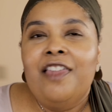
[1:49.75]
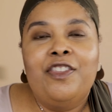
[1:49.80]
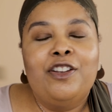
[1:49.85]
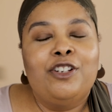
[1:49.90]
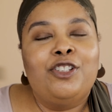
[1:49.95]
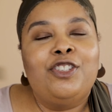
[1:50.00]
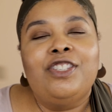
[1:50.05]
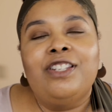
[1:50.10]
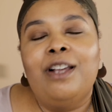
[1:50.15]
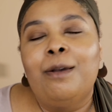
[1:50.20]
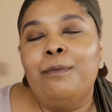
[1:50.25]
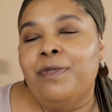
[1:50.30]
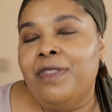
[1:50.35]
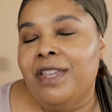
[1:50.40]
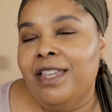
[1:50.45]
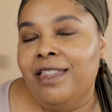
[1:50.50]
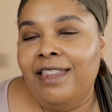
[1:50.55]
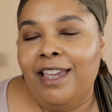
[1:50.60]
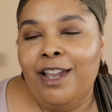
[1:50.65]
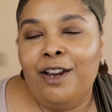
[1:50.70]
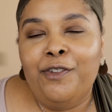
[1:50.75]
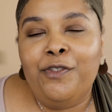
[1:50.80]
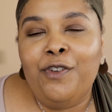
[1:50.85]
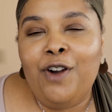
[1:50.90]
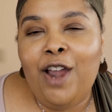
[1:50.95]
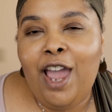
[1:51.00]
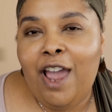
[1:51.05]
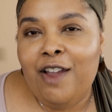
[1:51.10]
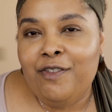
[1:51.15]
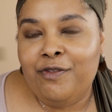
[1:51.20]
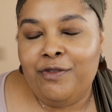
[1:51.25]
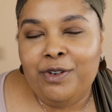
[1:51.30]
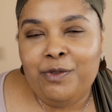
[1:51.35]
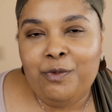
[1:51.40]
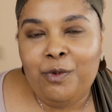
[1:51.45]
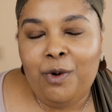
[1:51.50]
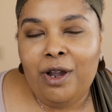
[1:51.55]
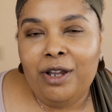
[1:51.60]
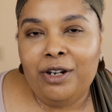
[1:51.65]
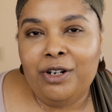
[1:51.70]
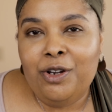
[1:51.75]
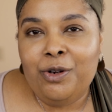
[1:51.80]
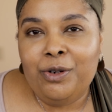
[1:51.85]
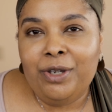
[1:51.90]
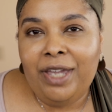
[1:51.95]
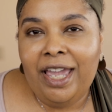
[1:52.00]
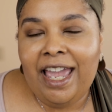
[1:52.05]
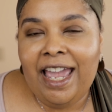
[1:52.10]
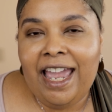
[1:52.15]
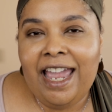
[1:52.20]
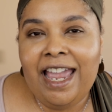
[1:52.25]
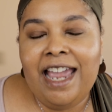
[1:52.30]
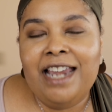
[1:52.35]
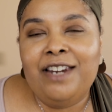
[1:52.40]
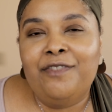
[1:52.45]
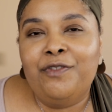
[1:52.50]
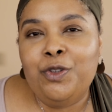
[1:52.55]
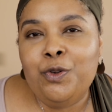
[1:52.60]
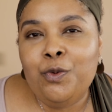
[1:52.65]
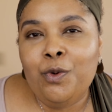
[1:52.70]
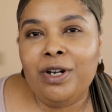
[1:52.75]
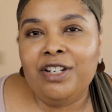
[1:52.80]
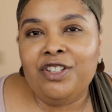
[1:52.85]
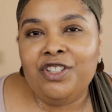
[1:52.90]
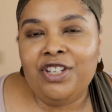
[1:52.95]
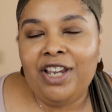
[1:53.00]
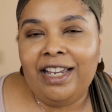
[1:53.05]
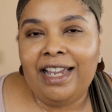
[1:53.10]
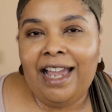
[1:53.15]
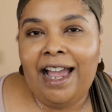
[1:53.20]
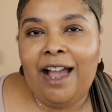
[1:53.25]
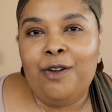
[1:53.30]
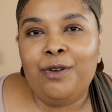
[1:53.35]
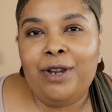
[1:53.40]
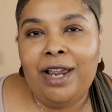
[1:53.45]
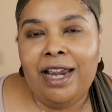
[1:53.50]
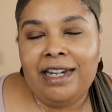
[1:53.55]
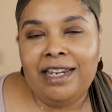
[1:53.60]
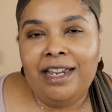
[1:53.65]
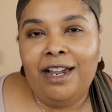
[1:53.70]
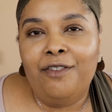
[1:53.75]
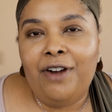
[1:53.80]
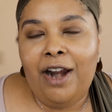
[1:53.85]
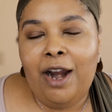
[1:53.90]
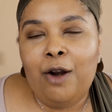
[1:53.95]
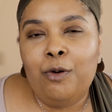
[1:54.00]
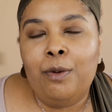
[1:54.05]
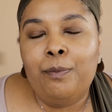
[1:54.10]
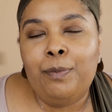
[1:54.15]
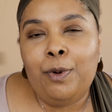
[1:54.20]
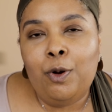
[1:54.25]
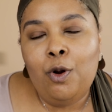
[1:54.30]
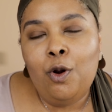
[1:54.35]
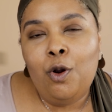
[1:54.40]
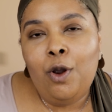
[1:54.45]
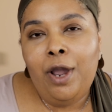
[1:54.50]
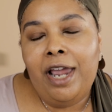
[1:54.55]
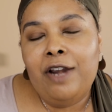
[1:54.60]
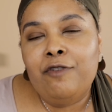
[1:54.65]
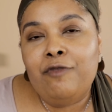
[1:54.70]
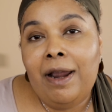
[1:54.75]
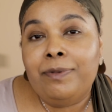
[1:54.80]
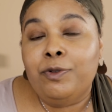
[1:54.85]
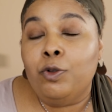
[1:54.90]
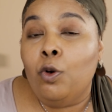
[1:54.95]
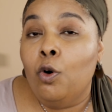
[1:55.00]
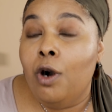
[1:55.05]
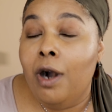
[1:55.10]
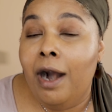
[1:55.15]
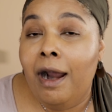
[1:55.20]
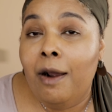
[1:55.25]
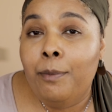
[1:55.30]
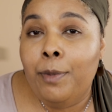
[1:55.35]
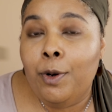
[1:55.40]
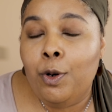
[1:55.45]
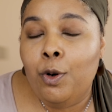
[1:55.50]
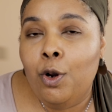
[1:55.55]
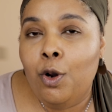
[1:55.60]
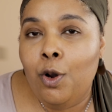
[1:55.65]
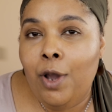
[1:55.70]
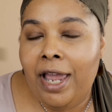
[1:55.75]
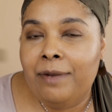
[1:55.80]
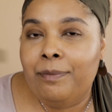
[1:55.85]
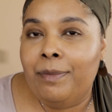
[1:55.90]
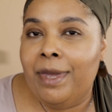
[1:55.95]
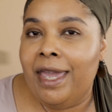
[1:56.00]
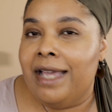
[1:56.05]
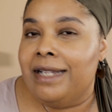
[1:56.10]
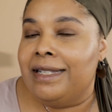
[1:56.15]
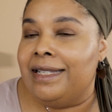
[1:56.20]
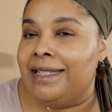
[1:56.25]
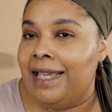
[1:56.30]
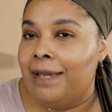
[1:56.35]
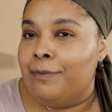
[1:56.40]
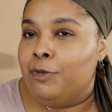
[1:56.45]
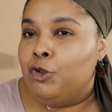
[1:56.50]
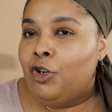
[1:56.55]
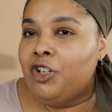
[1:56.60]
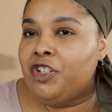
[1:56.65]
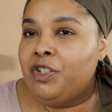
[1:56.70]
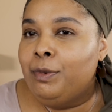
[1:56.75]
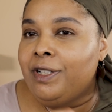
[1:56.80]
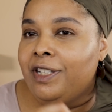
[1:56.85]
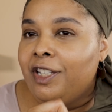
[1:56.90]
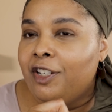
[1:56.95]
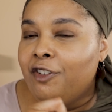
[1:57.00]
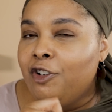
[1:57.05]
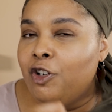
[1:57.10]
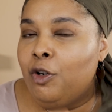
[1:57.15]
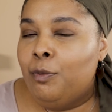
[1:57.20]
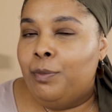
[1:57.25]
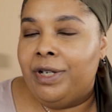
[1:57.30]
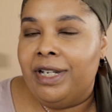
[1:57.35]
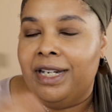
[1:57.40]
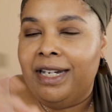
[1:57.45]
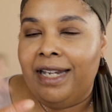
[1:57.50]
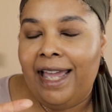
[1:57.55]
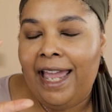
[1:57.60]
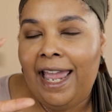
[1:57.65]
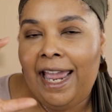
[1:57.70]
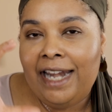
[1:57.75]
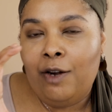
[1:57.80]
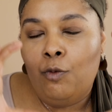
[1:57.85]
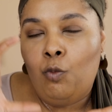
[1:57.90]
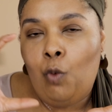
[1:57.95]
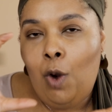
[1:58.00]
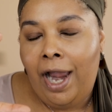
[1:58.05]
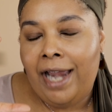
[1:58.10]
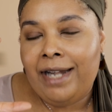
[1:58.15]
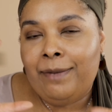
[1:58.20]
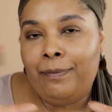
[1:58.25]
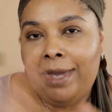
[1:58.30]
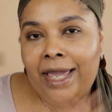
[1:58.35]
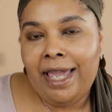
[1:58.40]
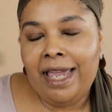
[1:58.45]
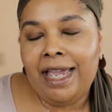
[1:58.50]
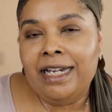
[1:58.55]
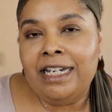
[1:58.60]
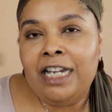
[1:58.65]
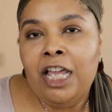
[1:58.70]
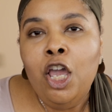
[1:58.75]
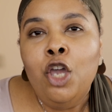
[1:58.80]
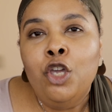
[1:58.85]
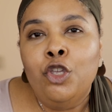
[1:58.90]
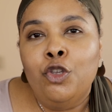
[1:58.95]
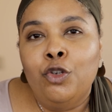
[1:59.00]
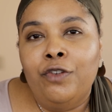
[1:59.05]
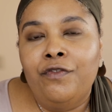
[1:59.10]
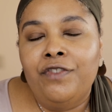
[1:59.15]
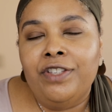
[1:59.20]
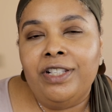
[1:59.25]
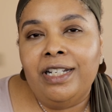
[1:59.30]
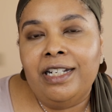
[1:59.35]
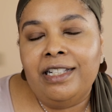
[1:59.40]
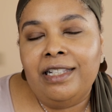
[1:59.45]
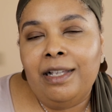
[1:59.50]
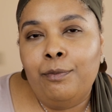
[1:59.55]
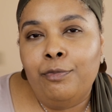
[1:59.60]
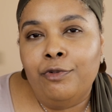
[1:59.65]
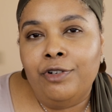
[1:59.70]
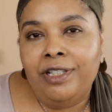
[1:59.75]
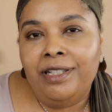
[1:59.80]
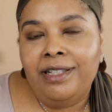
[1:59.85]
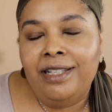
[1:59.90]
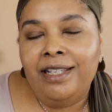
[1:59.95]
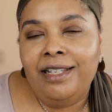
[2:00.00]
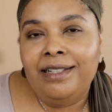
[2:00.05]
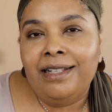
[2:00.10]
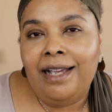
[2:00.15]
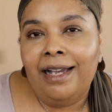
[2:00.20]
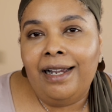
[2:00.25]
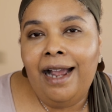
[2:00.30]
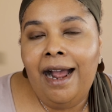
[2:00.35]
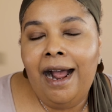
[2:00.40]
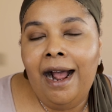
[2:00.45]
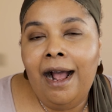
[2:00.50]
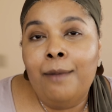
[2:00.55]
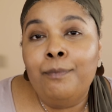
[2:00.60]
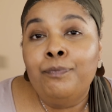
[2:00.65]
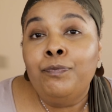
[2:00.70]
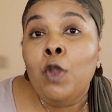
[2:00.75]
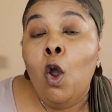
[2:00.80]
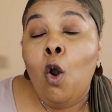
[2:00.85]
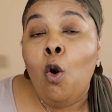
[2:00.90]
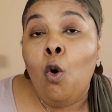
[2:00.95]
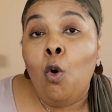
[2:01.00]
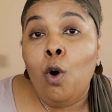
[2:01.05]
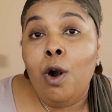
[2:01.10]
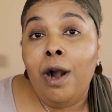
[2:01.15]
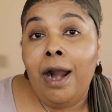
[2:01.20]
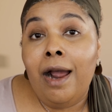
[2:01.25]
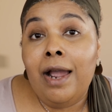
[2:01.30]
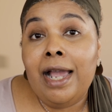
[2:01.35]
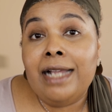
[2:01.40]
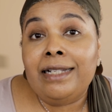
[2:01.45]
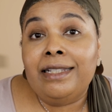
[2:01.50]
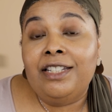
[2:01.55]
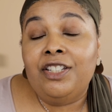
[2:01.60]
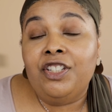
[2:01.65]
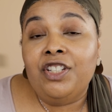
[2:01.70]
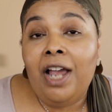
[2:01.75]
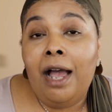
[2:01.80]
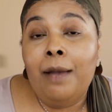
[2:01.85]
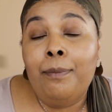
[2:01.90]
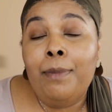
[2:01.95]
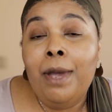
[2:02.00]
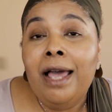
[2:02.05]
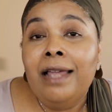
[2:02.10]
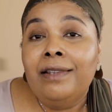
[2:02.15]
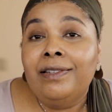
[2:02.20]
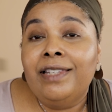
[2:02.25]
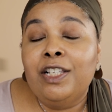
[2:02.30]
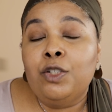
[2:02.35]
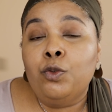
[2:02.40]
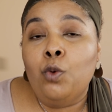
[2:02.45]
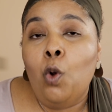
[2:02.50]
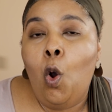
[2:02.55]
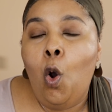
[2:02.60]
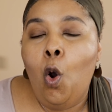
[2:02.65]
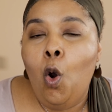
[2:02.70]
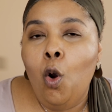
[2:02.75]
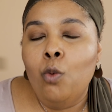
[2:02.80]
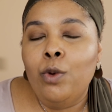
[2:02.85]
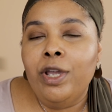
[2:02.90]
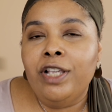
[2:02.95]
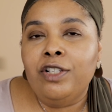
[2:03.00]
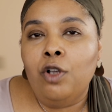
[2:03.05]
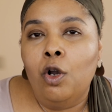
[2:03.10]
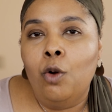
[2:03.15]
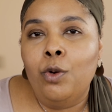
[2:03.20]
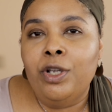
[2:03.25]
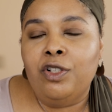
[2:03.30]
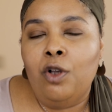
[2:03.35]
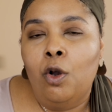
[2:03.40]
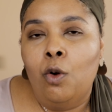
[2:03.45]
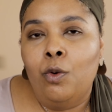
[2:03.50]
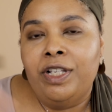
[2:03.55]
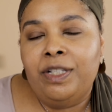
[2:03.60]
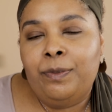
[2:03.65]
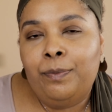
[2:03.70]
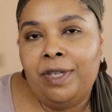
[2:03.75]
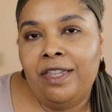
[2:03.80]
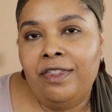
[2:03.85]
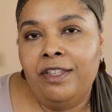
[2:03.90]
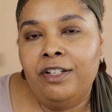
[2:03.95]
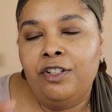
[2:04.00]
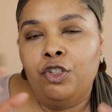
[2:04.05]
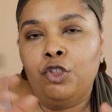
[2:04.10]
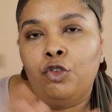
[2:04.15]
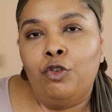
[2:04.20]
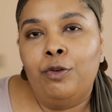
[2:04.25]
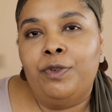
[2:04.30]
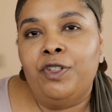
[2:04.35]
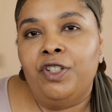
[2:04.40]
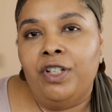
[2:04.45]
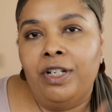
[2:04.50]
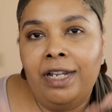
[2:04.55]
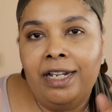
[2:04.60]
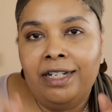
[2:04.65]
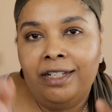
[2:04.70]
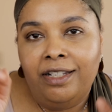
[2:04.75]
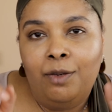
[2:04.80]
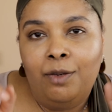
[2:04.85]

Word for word: there's something there for everyone, okay? And if you want to check out any of our boho head wraps or our boho headband, same stretchy material but in a head-wide band, you can visit us at breezytees.com or our Etsy shop. Links will always be in the description and